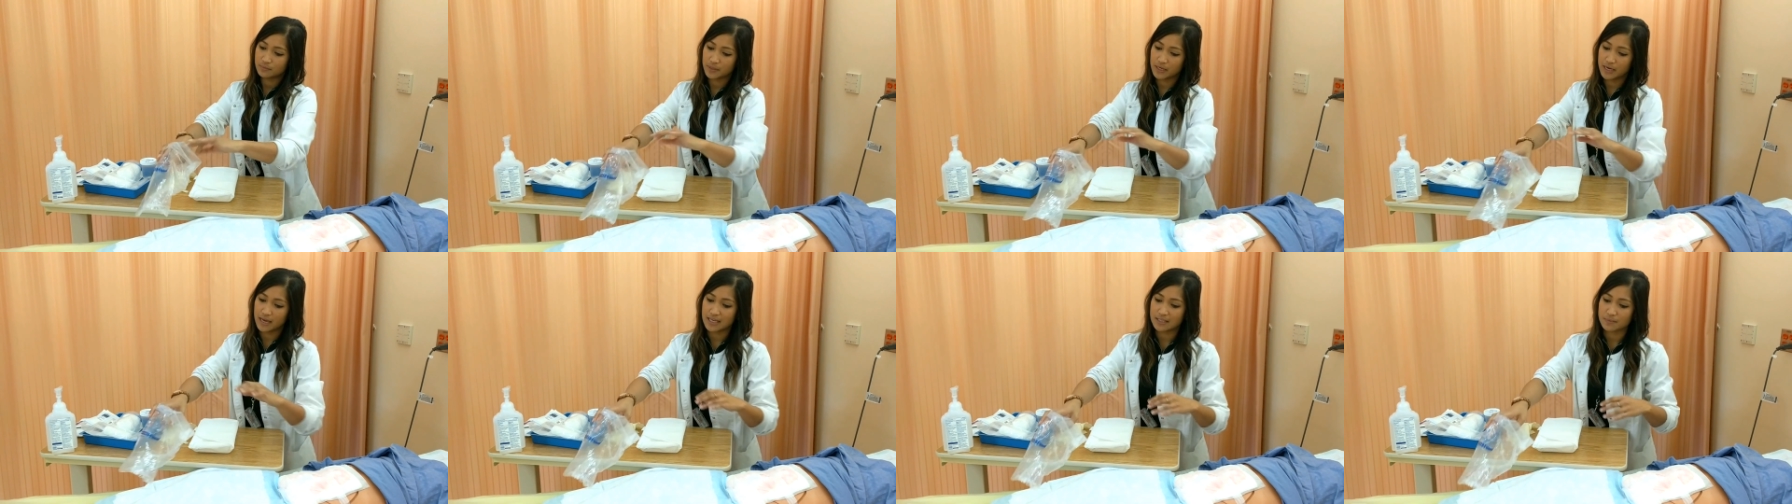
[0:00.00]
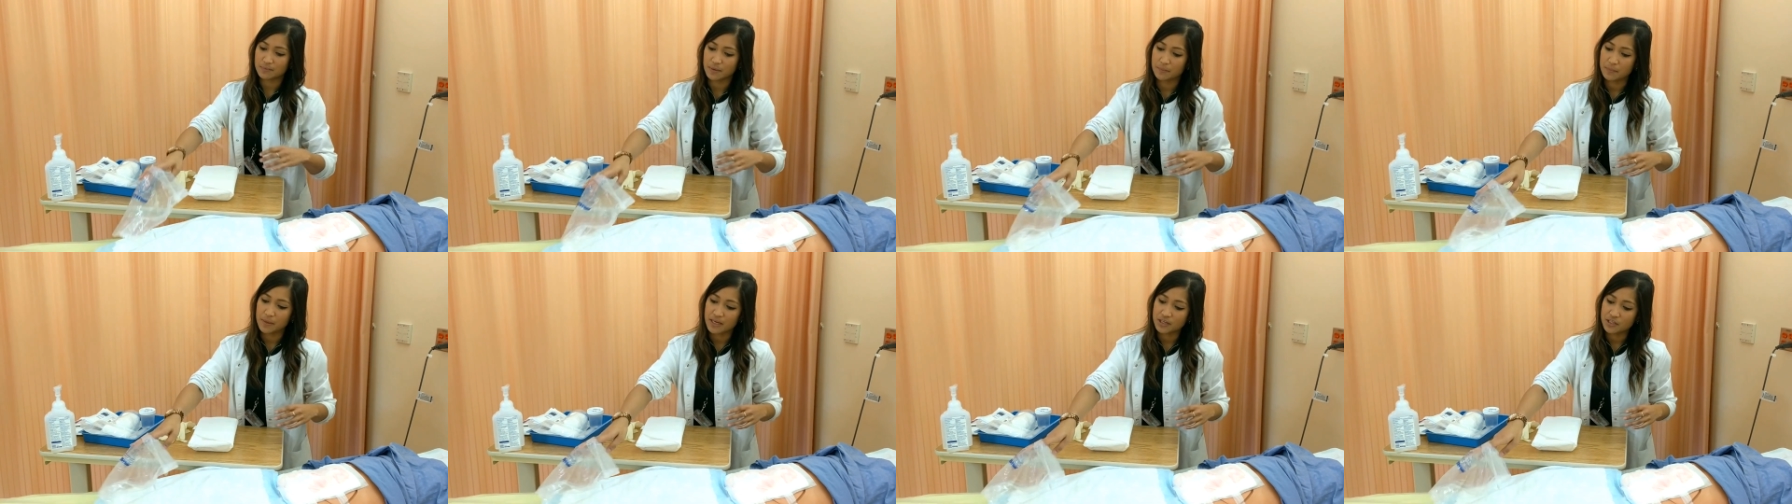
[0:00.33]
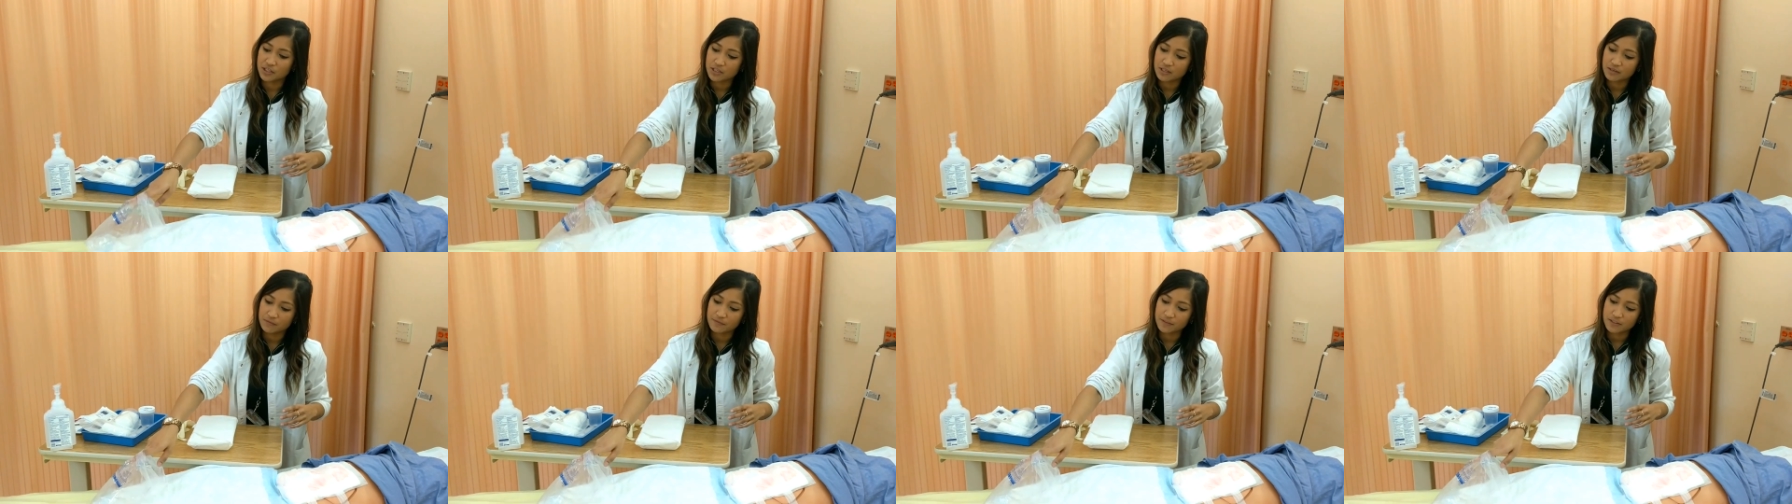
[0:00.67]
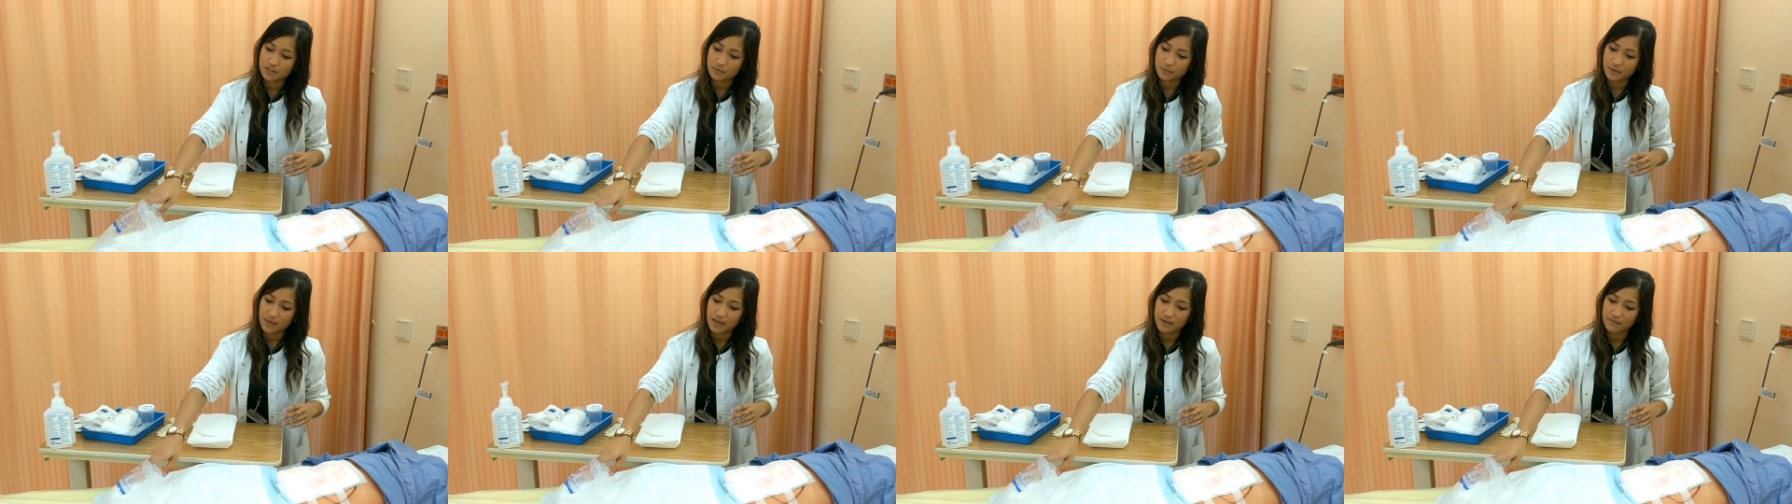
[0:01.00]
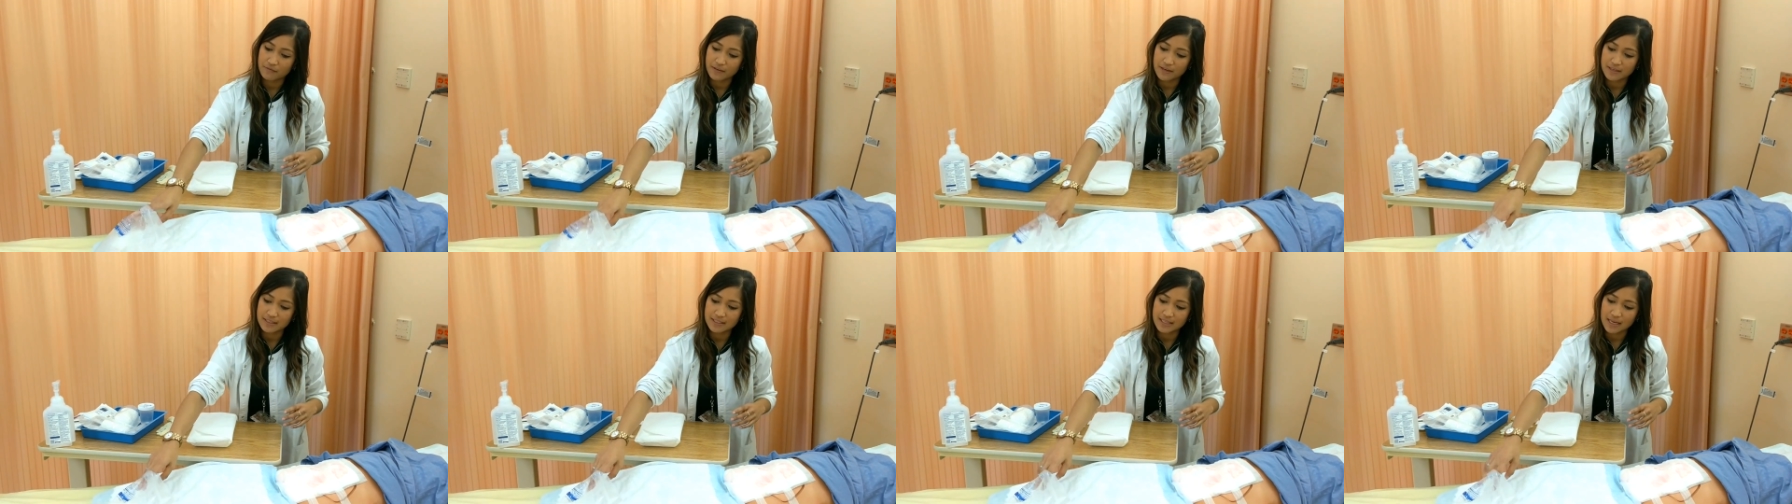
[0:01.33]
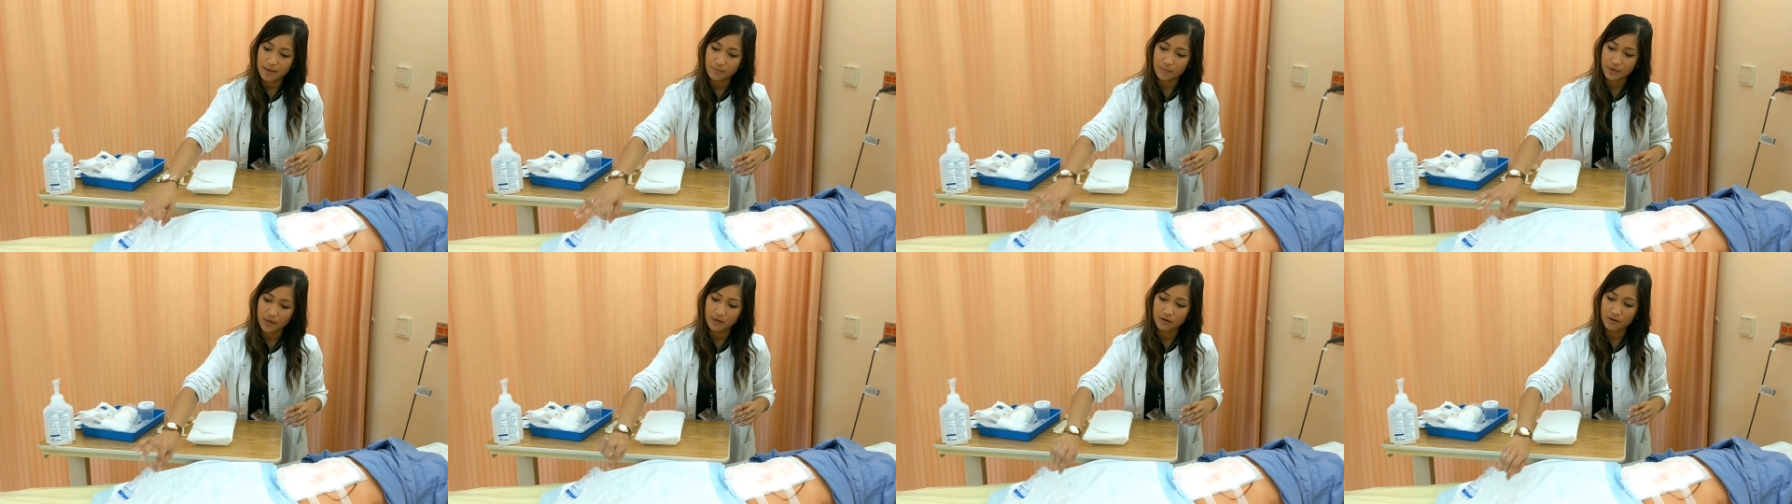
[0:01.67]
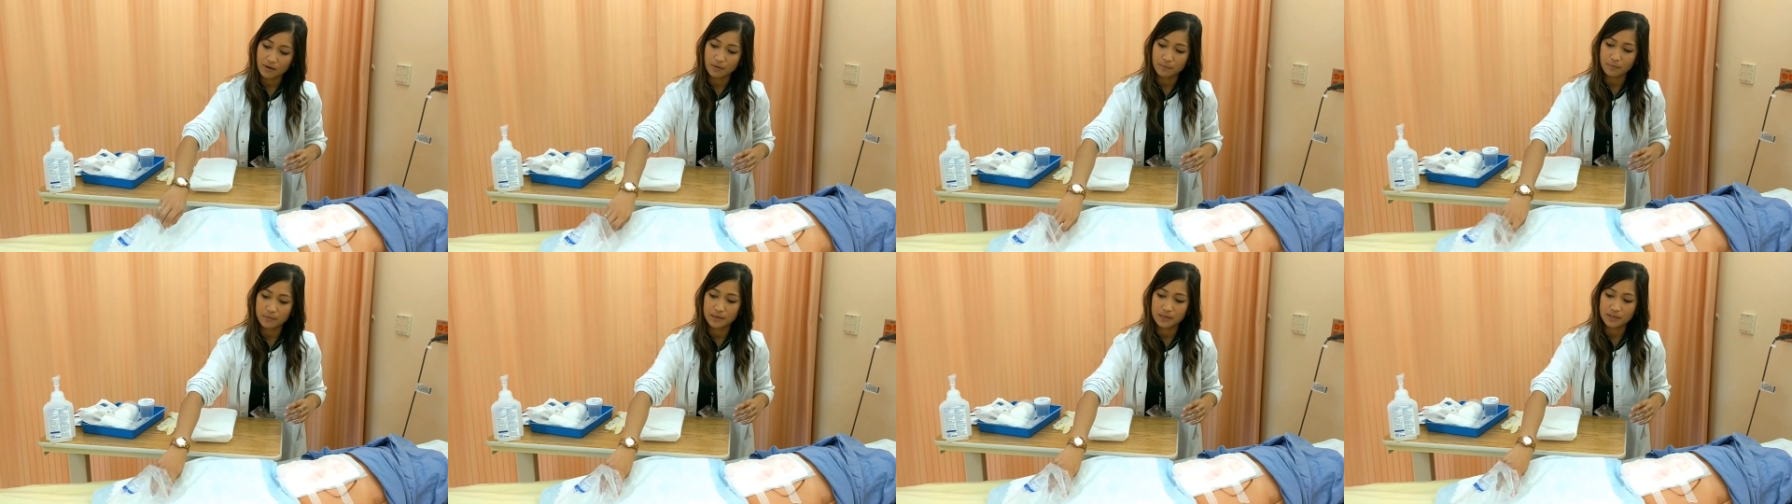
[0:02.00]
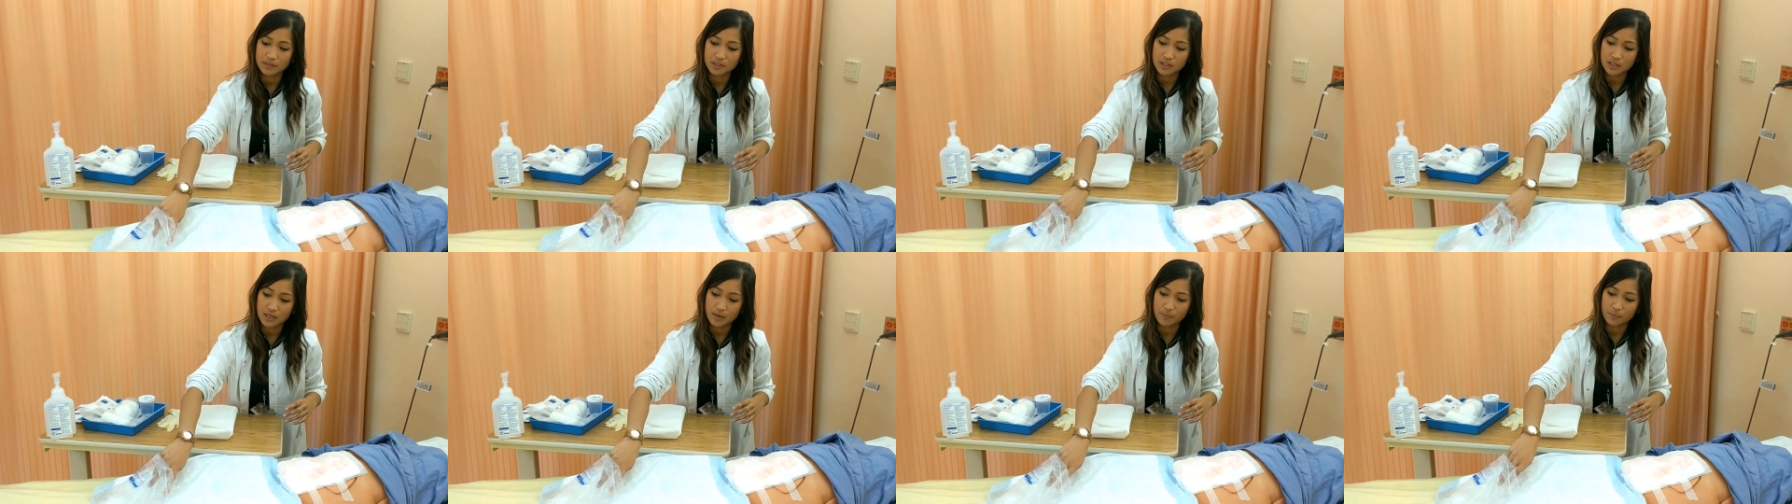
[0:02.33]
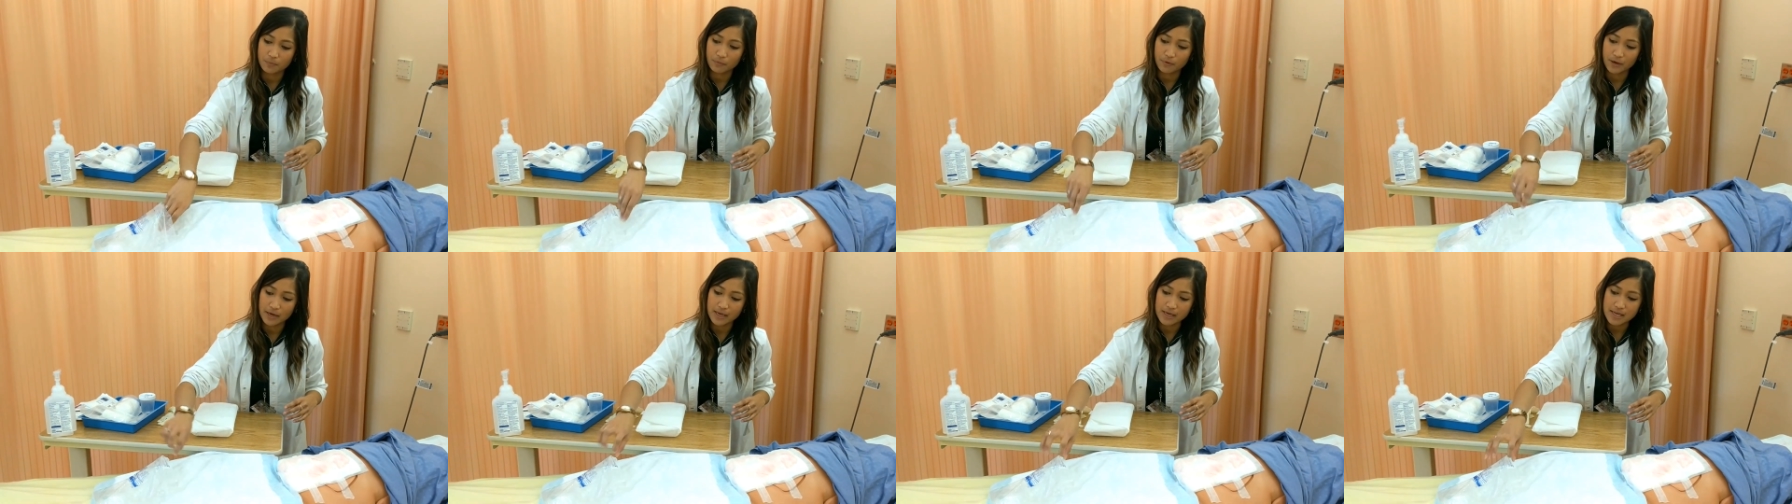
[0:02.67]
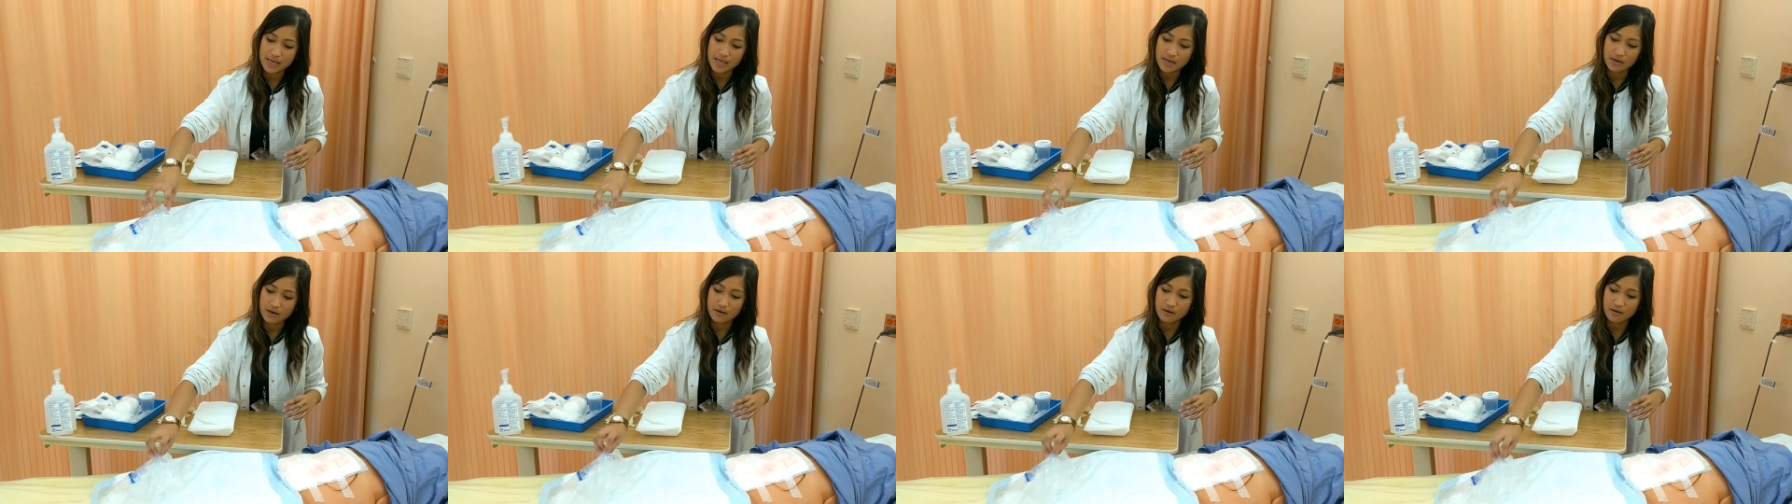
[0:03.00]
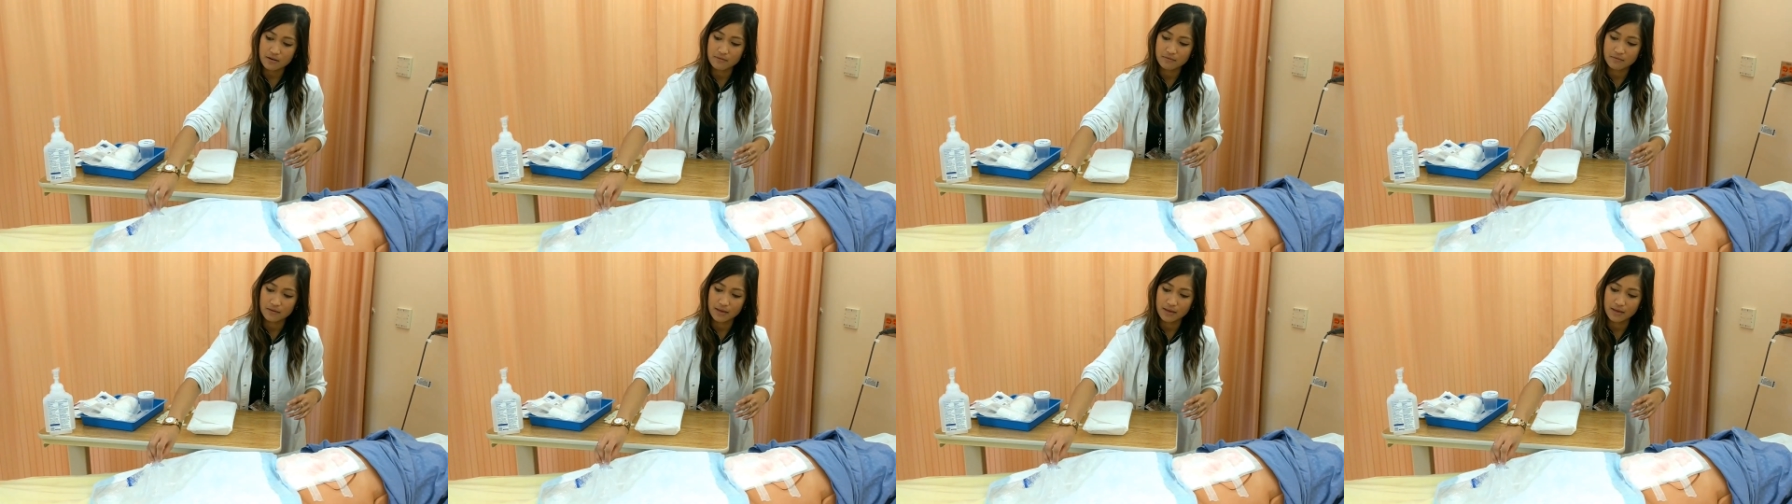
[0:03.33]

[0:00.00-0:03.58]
gonna ask my patient if it's okay if I set my garbage up right here,